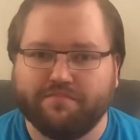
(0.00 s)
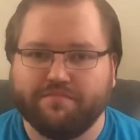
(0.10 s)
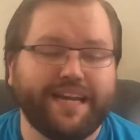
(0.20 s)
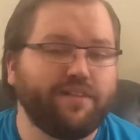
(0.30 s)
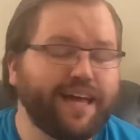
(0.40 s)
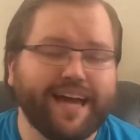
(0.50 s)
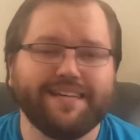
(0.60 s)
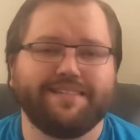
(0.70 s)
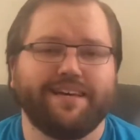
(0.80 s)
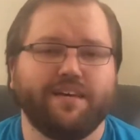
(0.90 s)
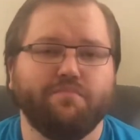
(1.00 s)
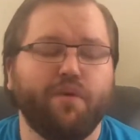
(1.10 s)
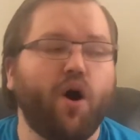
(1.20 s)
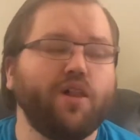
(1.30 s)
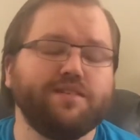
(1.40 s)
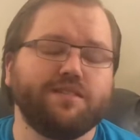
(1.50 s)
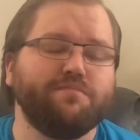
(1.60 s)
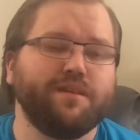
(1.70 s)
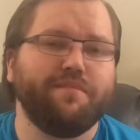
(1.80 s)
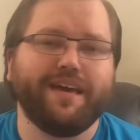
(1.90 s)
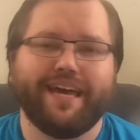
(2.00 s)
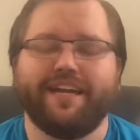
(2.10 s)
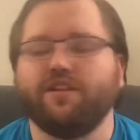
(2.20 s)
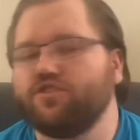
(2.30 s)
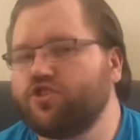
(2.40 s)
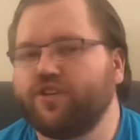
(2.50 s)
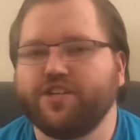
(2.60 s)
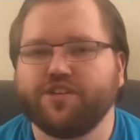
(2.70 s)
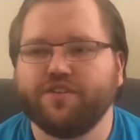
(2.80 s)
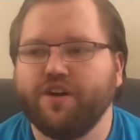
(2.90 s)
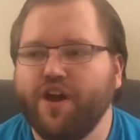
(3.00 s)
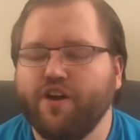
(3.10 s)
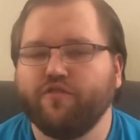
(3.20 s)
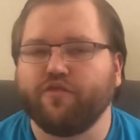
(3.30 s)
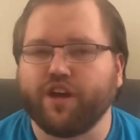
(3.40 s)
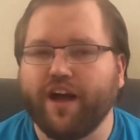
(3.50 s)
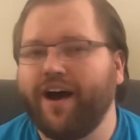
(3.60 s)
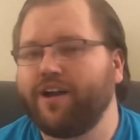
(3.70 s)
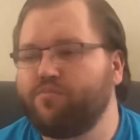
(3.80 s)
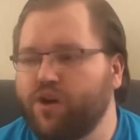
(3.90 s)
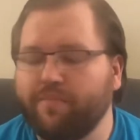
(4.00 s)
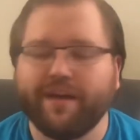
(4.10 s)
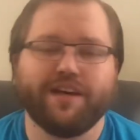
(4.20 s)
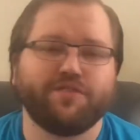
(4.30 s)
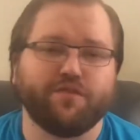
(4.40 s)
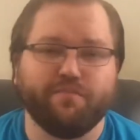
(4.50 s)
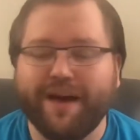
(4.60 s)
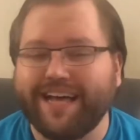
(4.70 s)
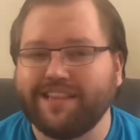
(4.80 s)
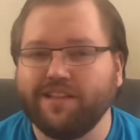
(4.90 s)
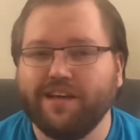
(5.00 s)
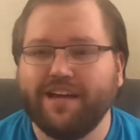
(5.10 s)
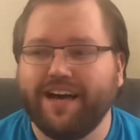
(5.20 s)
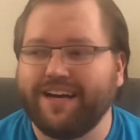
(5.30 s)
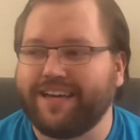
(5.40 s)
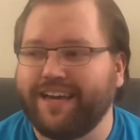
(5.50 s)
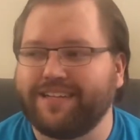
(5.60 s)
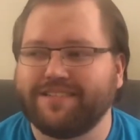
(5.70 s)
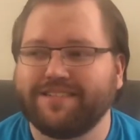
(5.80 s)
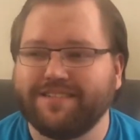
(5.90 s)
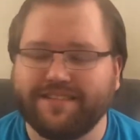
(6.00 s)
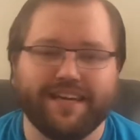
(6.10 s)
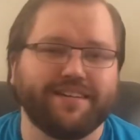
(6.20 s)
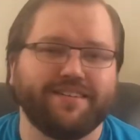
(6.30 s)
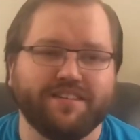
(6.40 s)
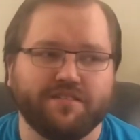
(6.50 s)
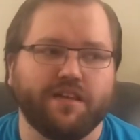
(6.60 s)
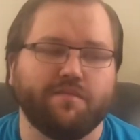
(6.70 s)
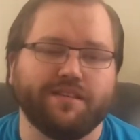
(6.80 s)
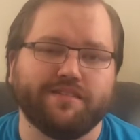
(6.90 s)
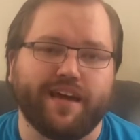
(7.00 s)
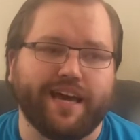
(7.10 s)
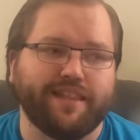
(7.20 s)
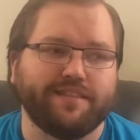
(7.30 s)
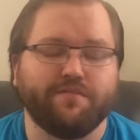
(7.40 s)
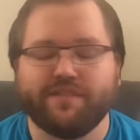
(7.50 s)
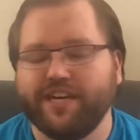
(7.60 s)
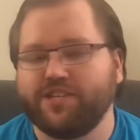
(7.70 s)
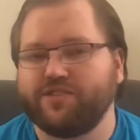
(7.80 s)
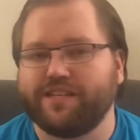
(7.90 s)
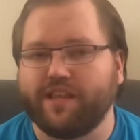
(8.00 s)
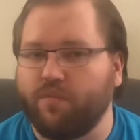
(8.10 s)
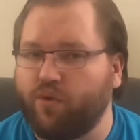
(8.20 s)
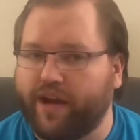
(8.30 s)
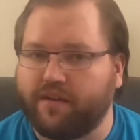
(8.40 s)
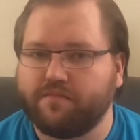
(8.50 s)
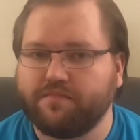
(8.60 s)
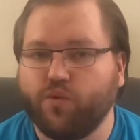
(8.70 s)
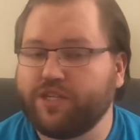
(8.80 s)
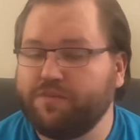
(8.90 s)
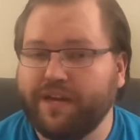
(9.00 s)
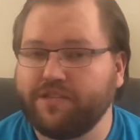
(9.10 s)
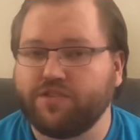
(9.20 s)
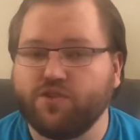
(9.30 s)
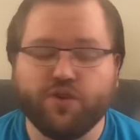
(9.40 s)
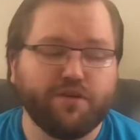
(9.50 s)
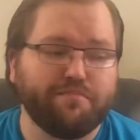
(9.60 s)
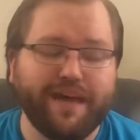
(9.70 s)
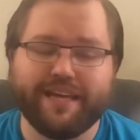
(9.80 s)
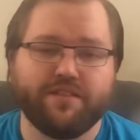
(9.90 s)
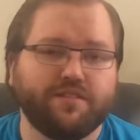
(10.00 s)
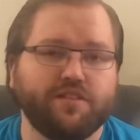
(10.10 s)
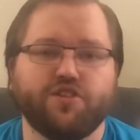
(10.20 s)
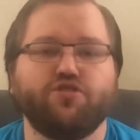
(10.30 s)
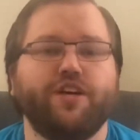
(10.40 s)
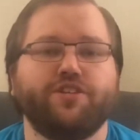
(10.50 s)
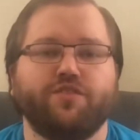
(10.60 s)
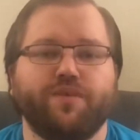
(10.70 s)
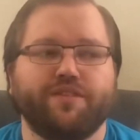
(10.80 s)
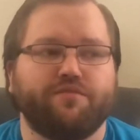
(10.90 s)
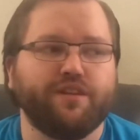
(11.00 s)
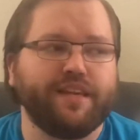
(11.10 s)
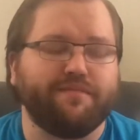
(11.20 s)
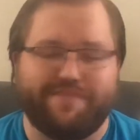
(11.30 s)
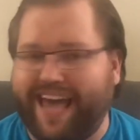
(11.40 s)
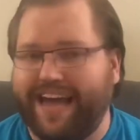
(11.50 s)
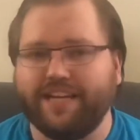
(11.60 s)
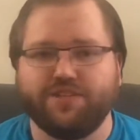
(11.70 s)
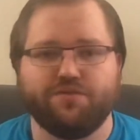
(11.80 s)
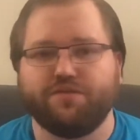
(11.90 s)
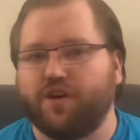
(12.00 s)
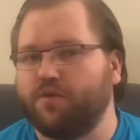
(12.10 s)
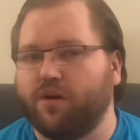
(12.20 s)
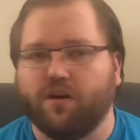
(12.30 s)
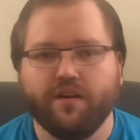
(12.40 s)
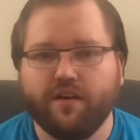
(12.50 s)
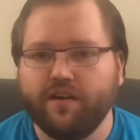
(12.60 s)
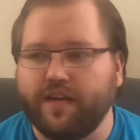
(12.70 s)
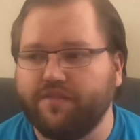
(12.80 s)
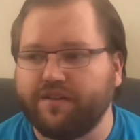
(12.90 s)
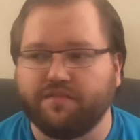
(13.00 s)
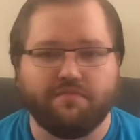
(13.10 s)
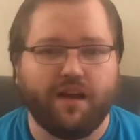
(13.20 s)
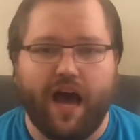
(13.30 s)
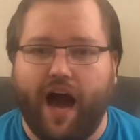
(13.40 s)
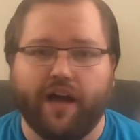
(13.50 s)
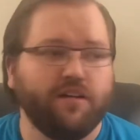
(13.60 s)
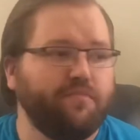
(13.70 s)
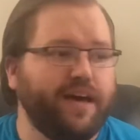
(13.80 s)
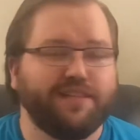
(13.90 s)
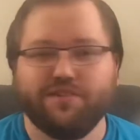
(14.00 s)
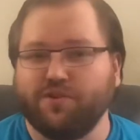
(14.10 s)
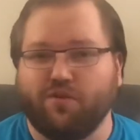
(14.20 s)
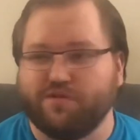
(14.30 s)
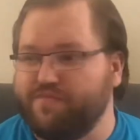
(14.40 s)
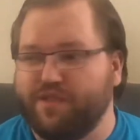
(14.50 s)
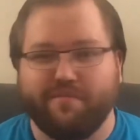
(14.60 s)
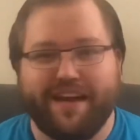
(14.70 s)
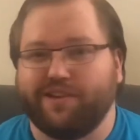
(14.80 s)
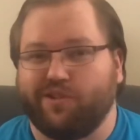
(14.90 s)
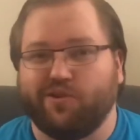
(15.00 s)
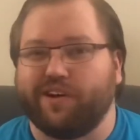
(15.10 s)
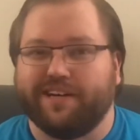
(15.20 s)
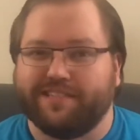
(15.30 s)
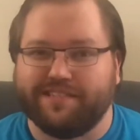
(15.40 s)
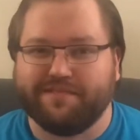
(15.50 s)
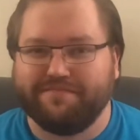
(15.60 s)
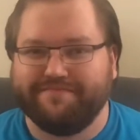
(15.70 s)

Now, like I said, Paul is simply making an illustration for God prepping us for battle against Satan, his demons, and the temptations that they bring. Which means you could make this illustration with really any suit of armor, even Iron Man's or The Mandalorian's.